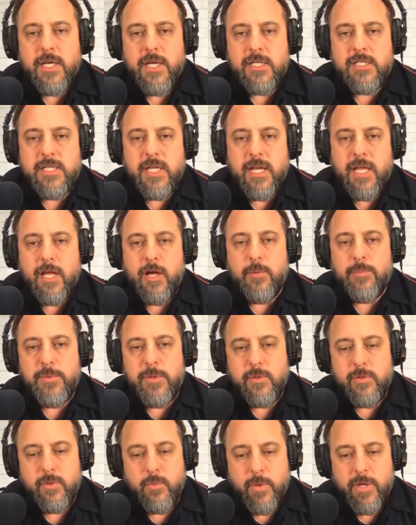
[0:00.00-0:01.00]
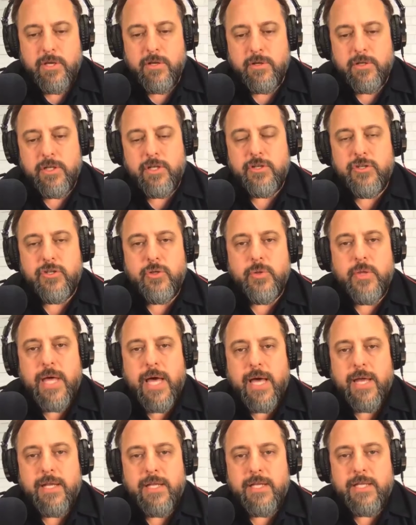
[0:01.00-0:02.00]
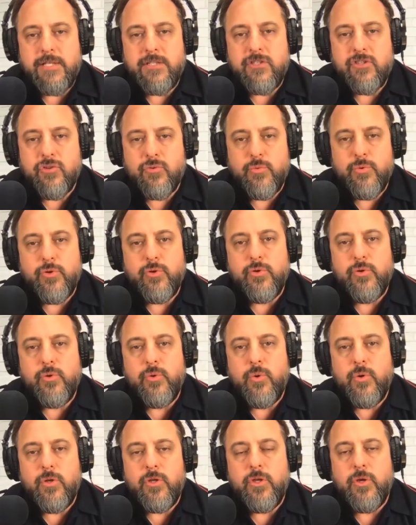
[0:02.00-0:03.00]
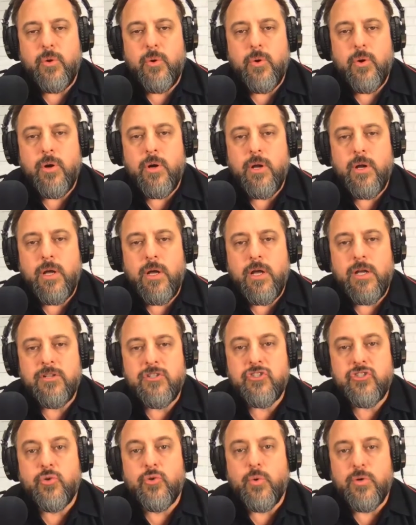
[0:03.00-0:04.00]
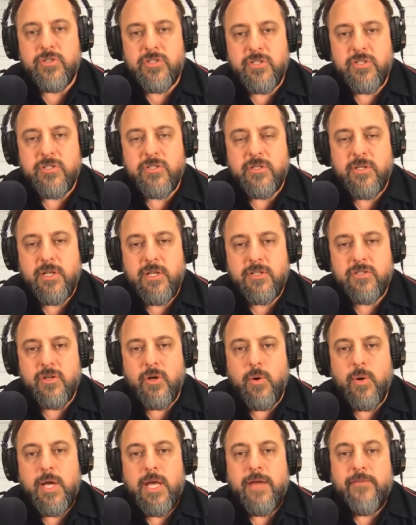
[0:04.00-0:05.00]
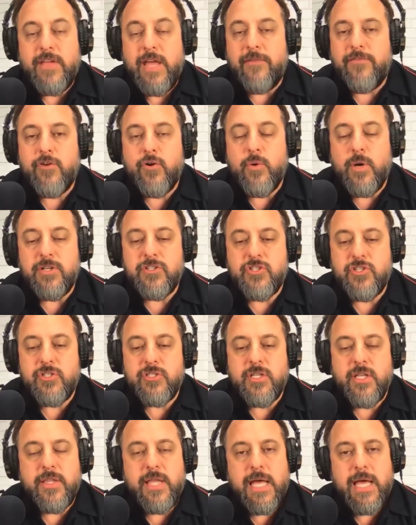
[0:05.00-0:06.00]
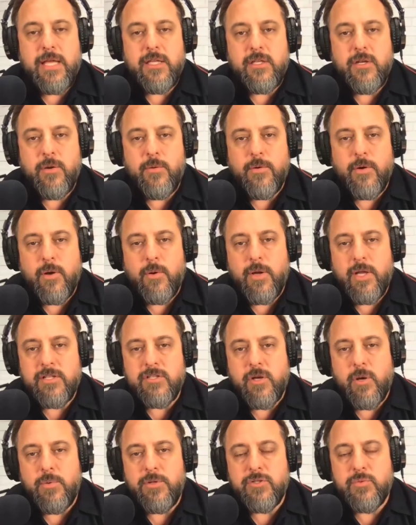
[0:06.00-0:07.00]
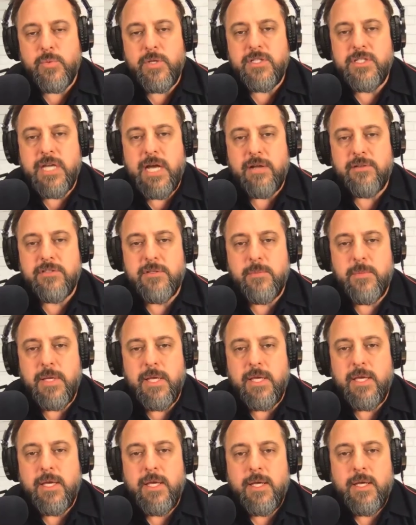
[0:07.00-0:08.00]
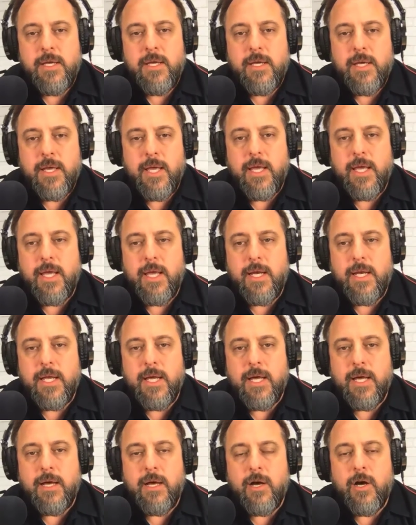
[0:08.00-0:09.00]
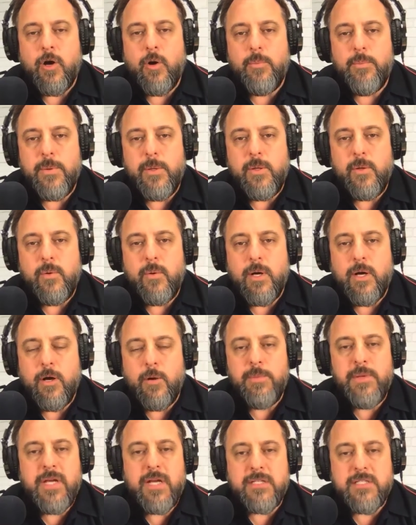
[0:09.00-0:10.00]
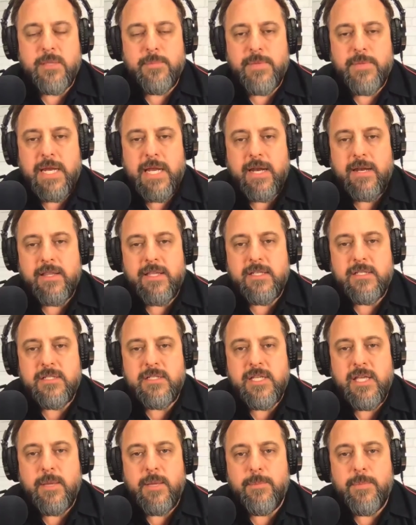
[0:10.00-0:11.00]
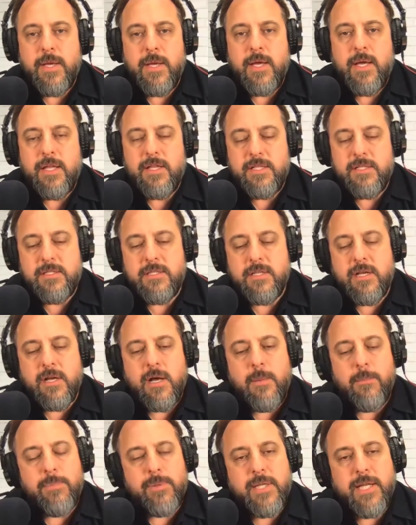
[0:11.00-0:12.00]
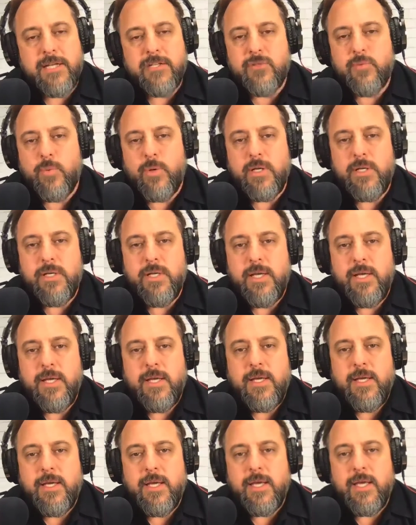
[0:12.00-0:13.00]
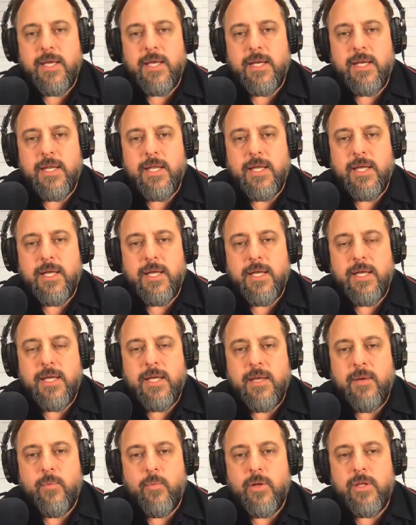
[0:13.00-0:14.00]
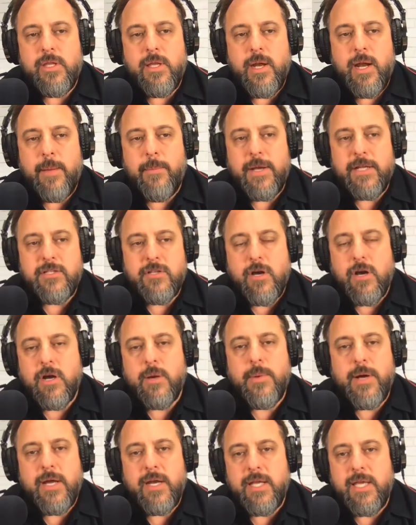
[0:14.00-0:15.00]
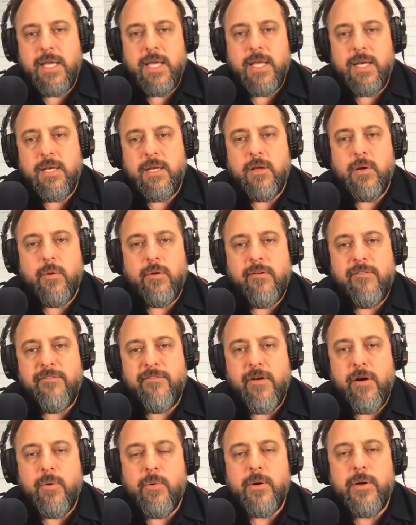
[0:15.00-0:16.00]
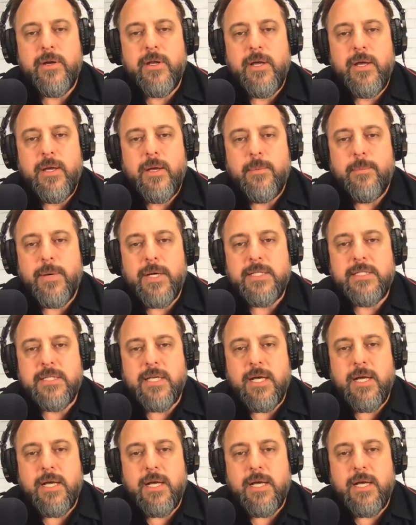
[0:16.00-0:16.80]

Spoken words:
going to help you. And the way you're going to do that is through your sources. So if you have questions on that, as always, reach out to me, And I hope you got something out of this tip. This is a complex one, and one that I might talk about again going forward. But